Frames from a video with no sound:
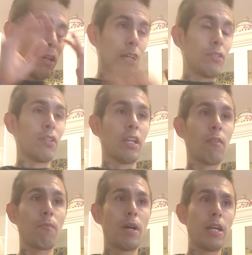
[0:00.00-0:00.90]
I took care
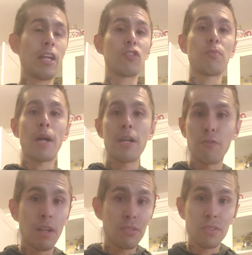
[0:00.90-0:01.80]
of my expired
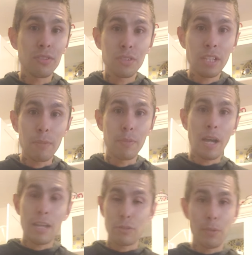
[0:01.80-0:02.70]
residency. I
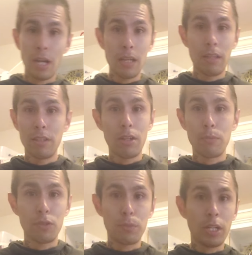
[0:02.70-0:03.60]
had to be. I ended up
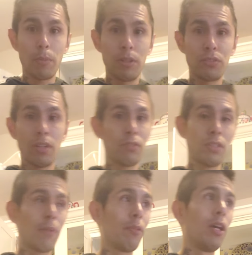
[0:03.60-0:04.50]
just becoming a
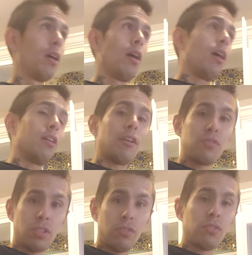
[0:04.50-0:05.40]
citizen. I'm a
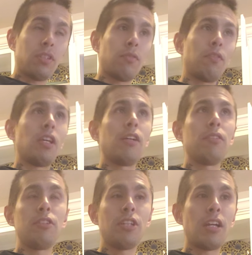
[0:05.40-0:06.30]
citizen of the
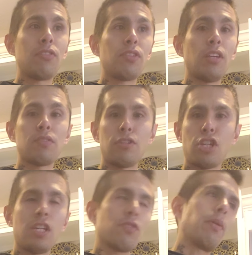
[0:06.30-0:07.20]
United States. I
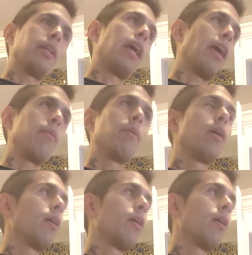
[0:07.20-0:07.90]
changed my name.